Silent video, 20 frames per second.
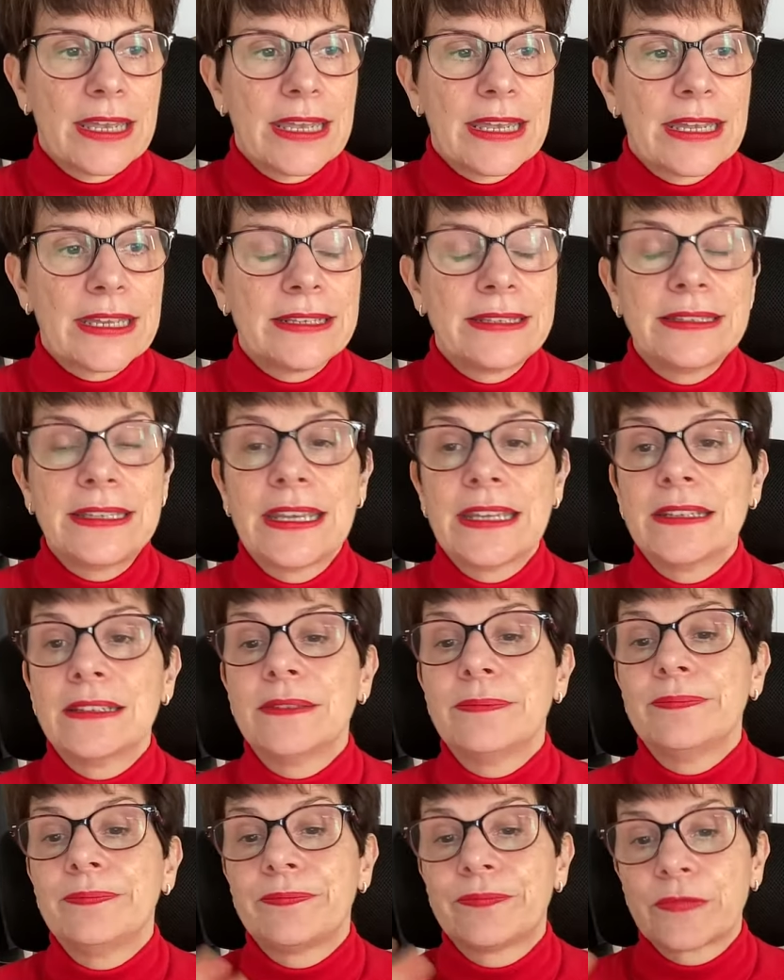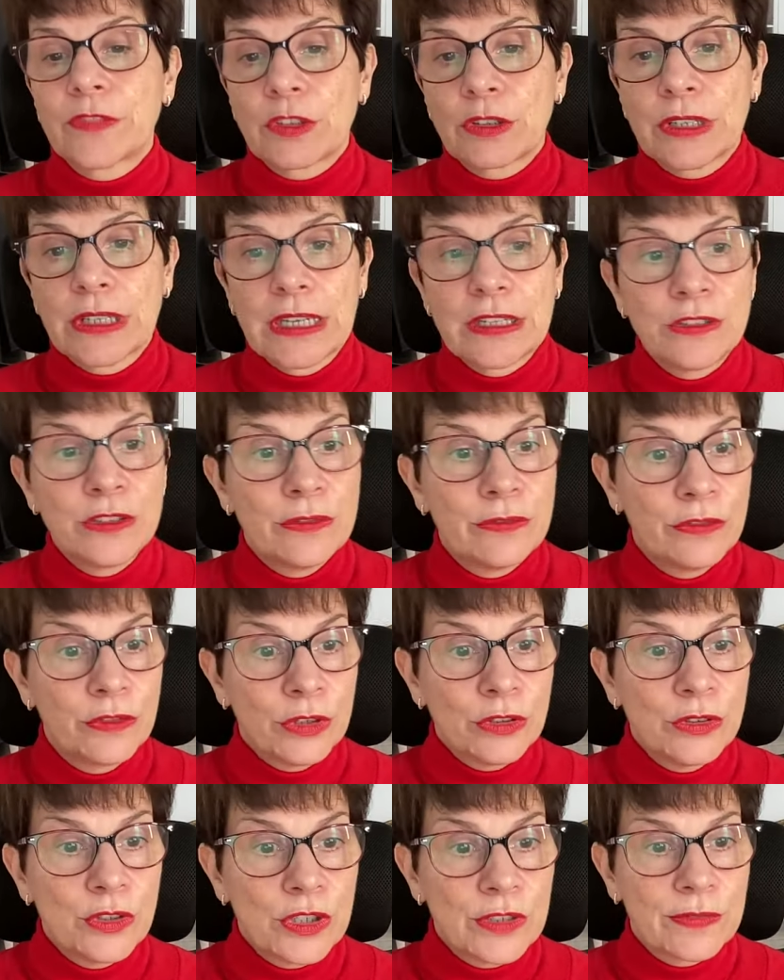and then okay you've
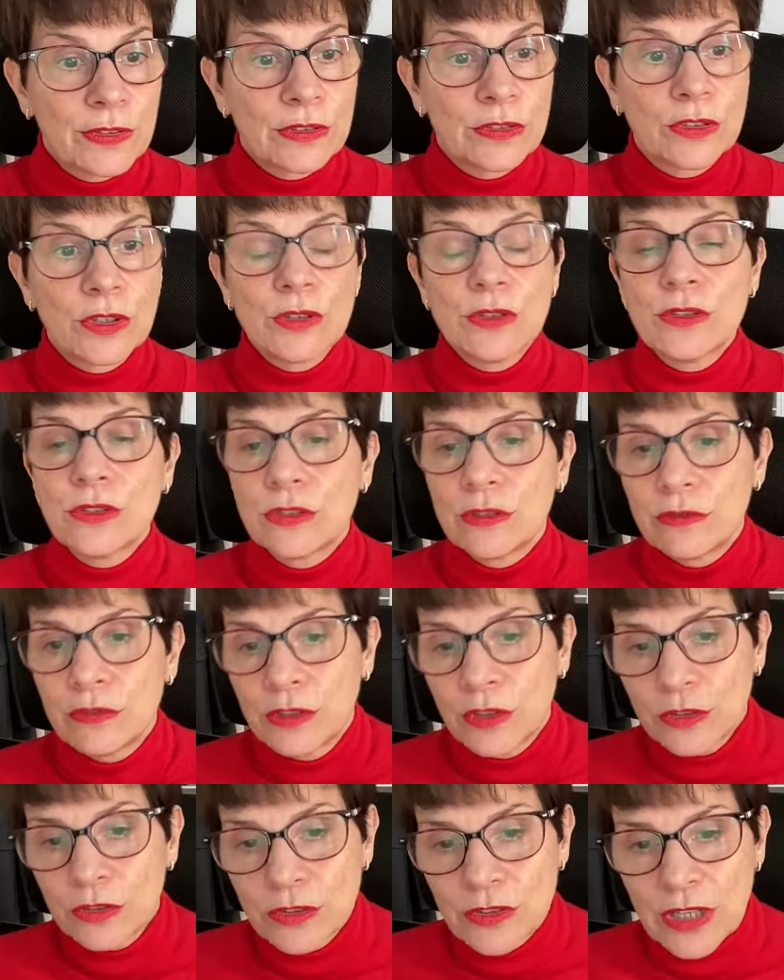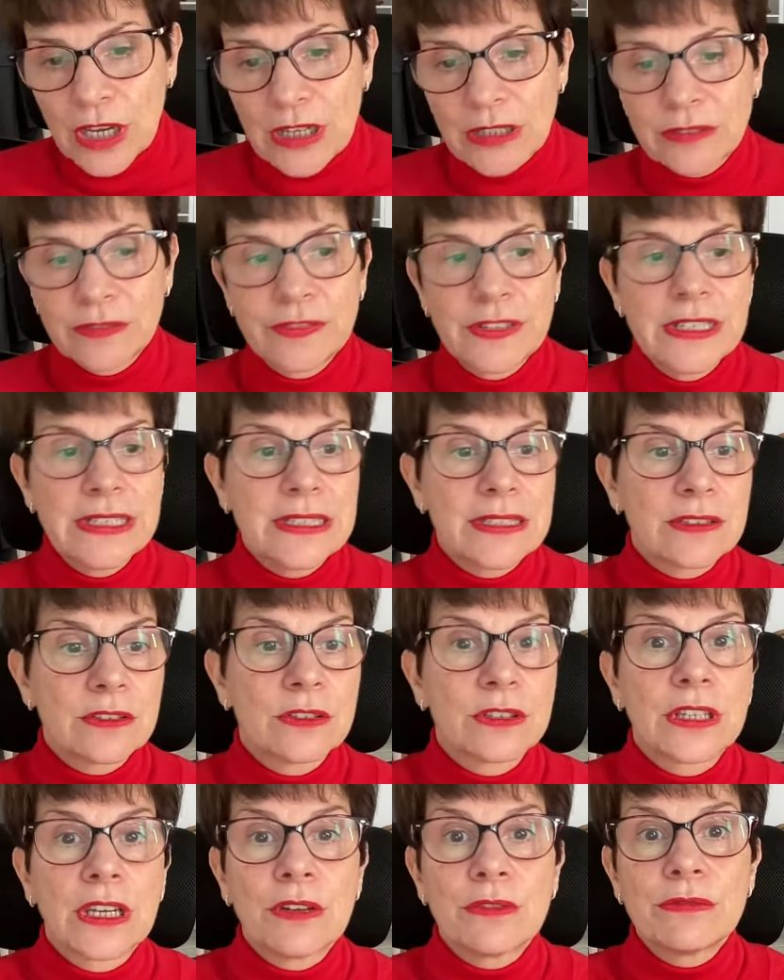got those photos you've got those outfits
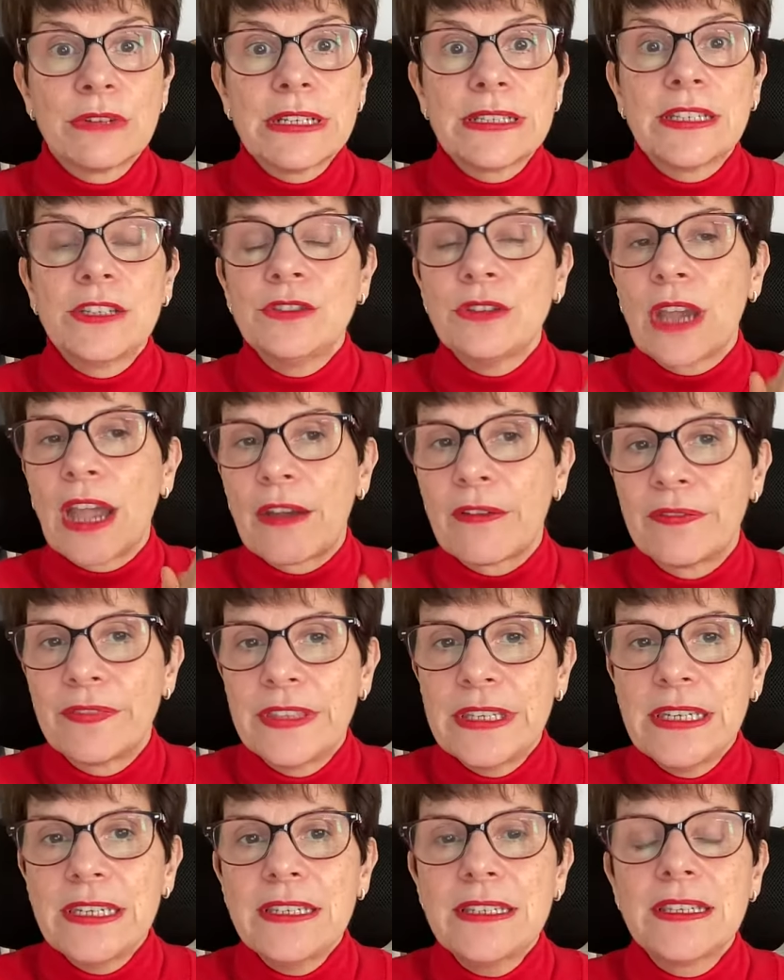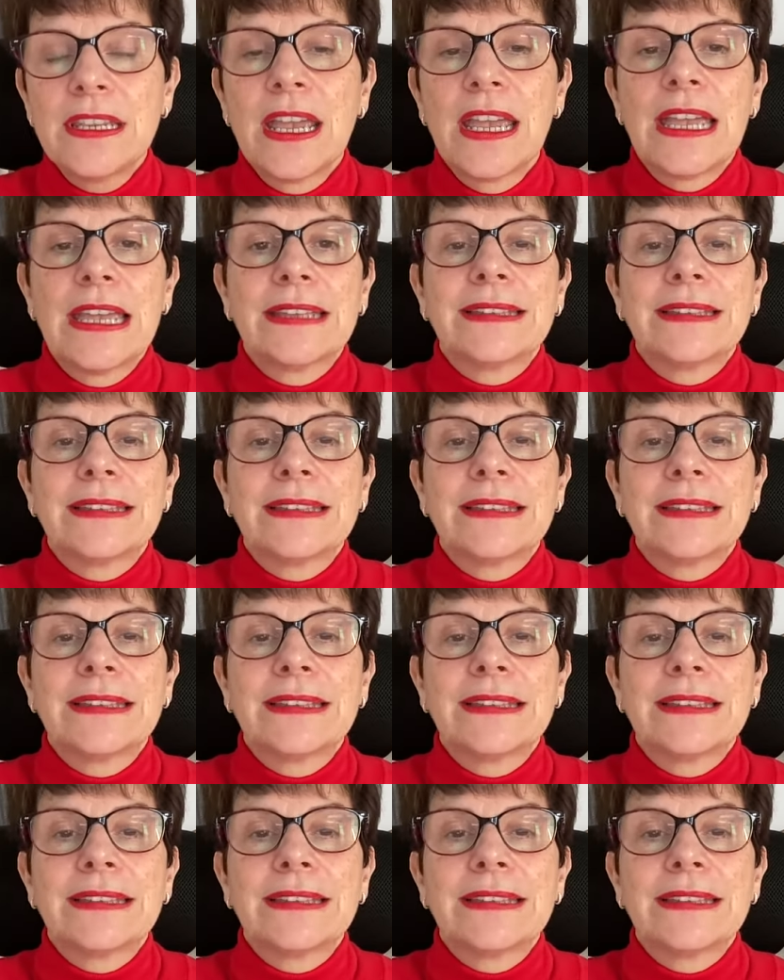okay ready, you have these